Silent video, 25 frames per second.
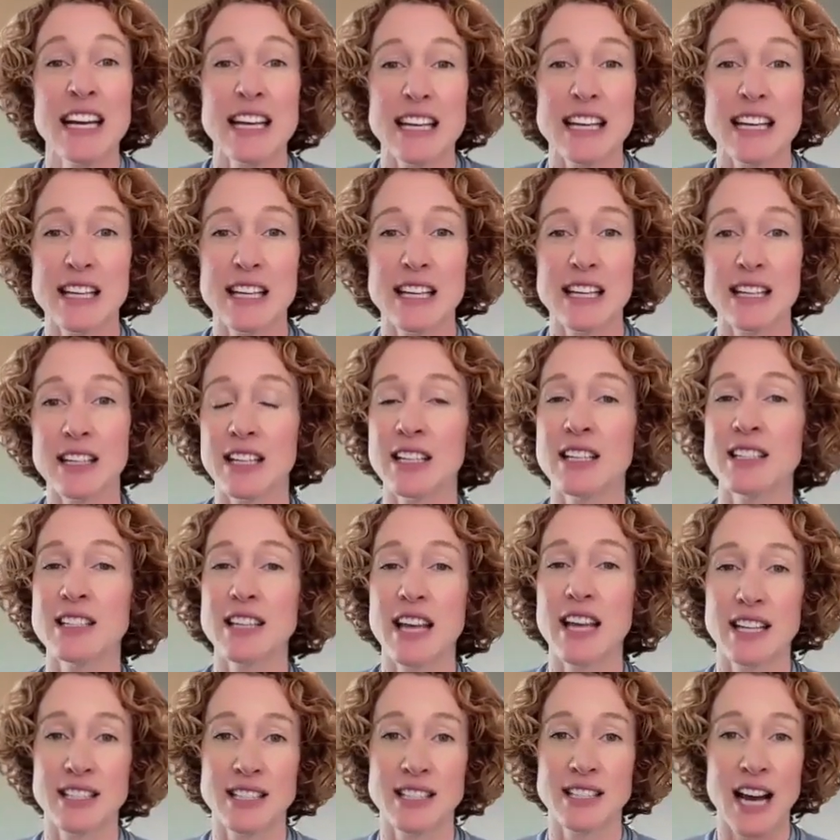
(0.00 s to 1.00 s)
it is
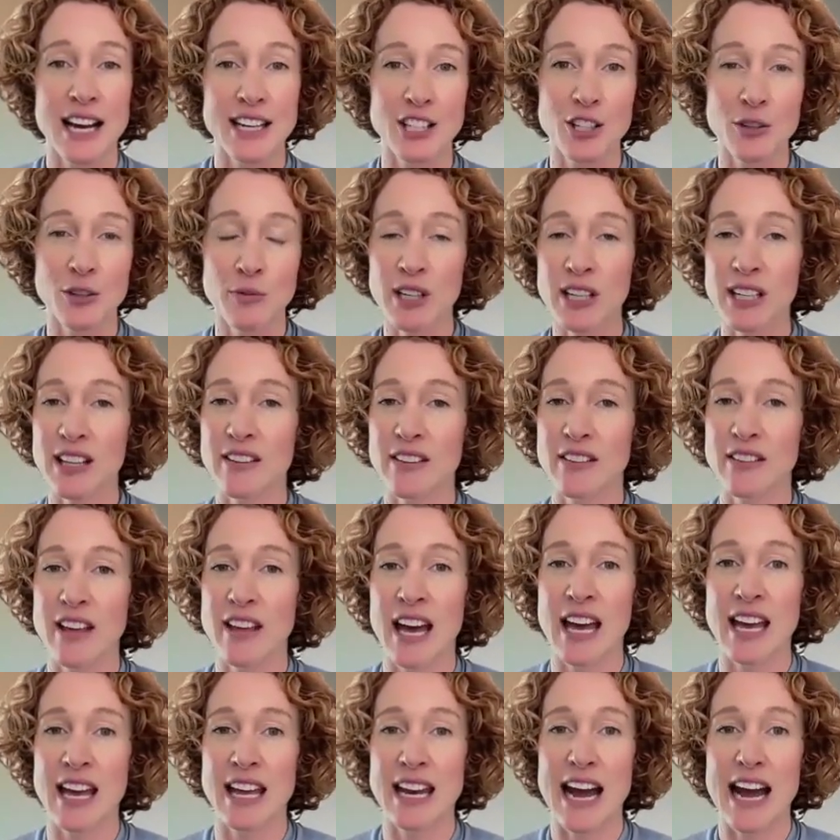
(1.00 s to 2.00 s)
a document
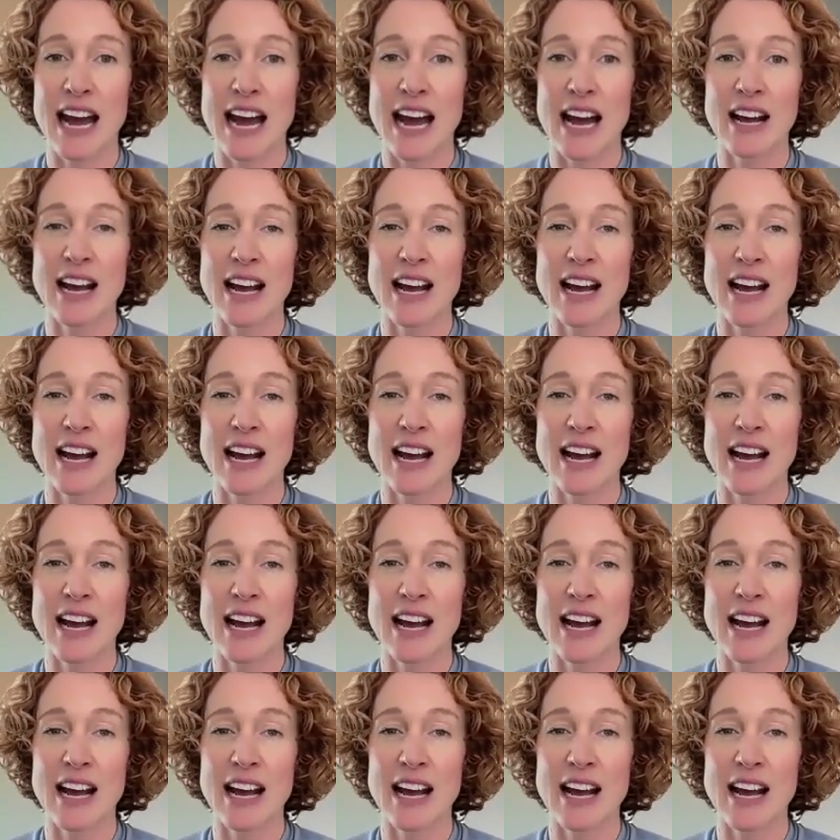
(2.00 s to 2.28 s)
that